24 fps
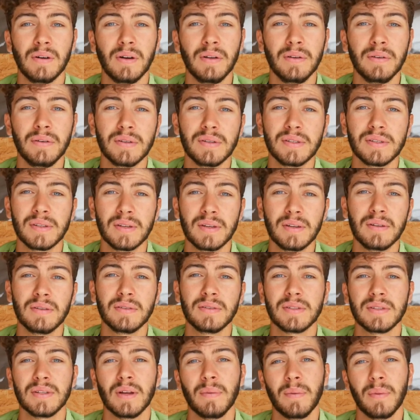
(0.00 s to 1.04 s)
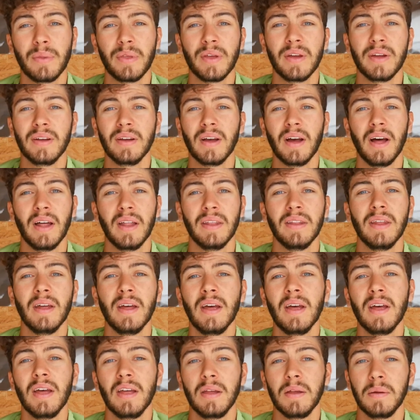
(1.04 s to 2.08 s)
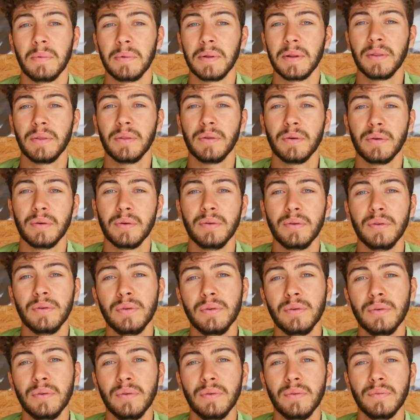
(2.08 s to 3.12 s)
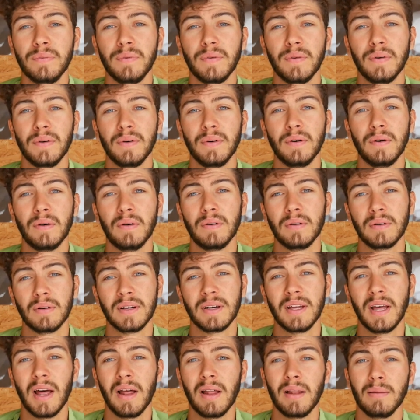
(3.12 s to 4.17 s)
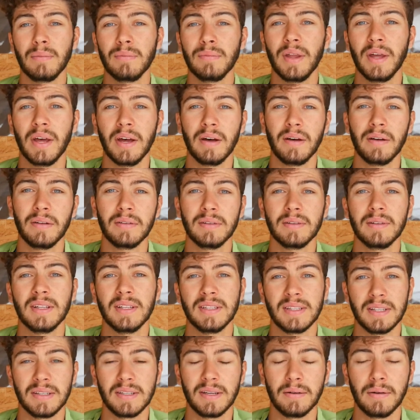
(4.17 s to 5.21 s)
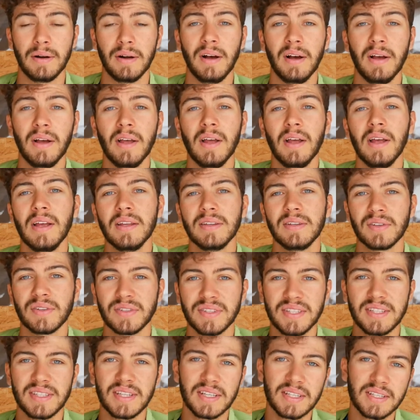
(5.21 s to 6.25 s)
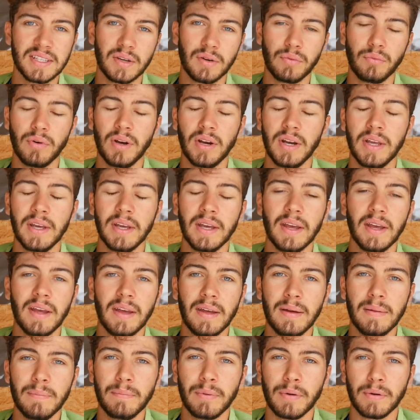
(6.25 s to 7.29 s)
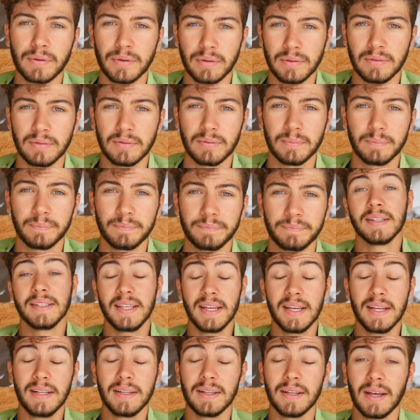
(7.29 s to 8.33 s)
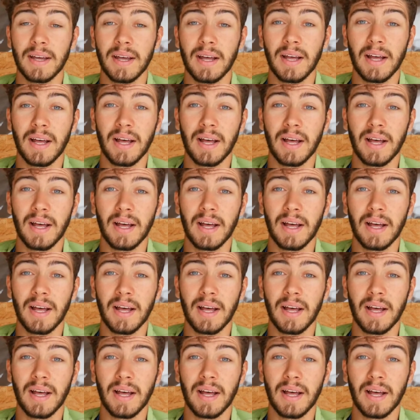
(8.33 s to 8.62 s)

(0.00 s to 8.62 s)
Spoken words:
understand something, and he will know you for calm down, etc. So this is really important. Then